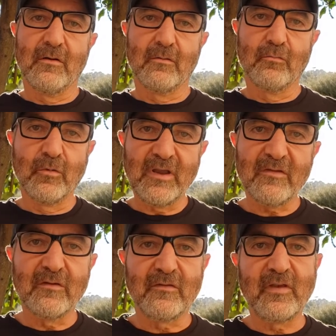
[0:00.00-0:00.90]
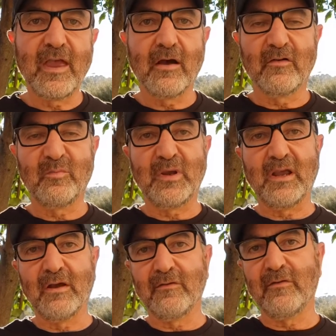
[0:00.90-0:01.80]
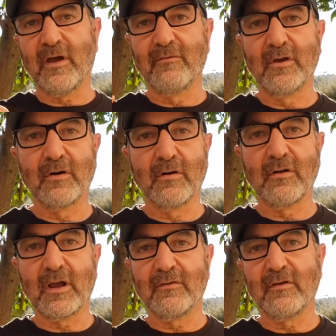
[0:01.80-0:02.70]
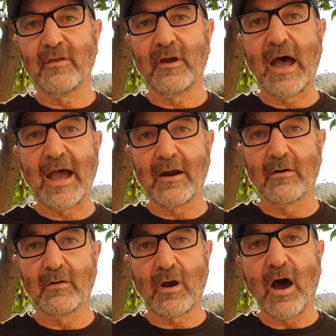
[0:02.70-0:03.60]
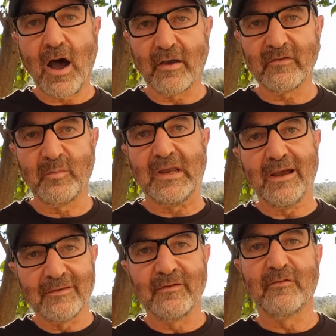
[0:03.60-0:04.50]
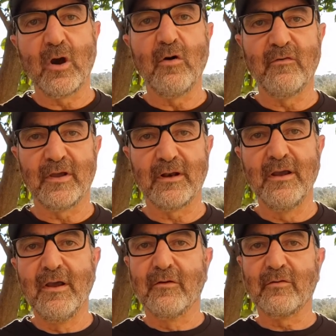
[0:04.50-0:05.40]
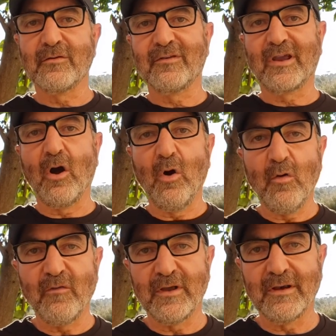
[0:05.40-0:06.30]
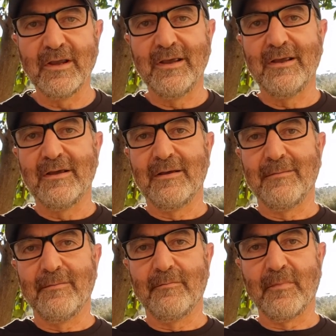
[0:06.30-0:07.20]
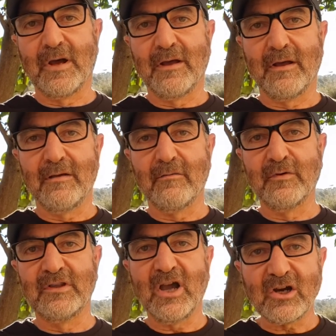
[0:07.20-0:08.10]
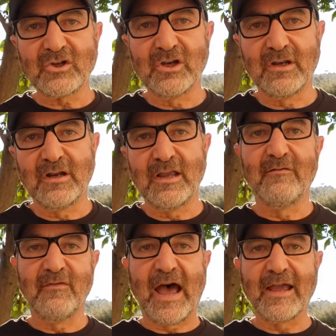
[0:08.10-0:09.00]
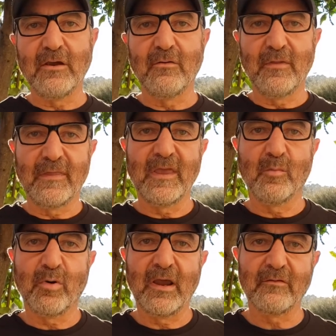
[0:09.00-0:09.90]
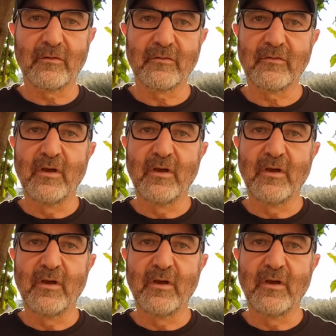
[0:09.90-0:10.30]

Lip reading: recent sales because of the higher cost because of COVID. So there's a COVID reduction in value that the appraisals